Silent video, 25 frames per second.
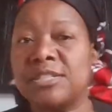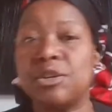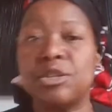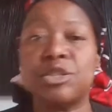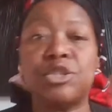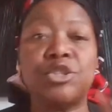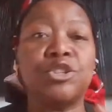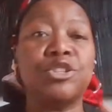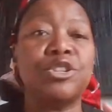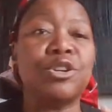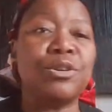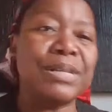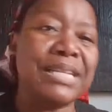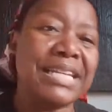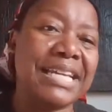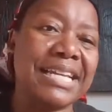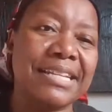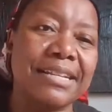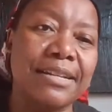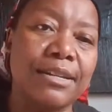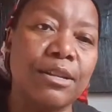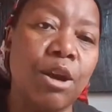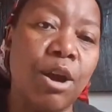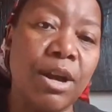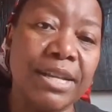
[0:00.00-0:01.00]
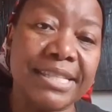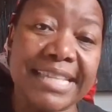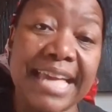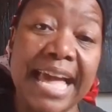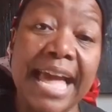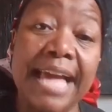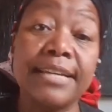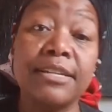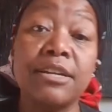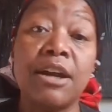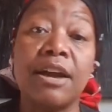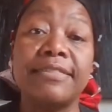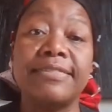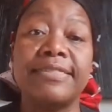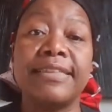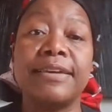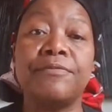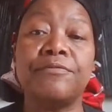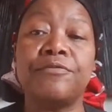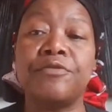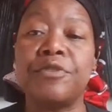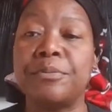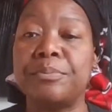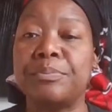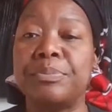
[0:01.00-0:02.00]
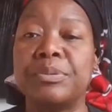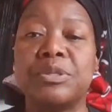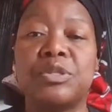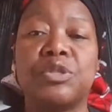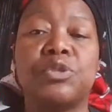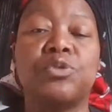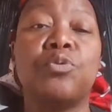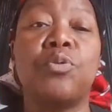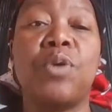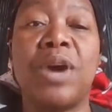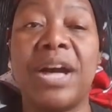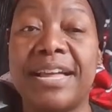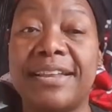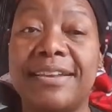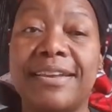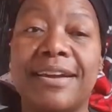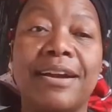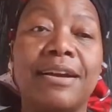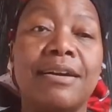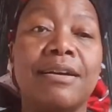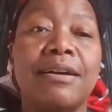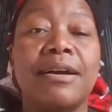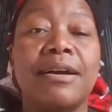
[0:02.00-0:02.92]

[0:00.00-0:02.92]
because you don't need a lot. I got them from Botswana.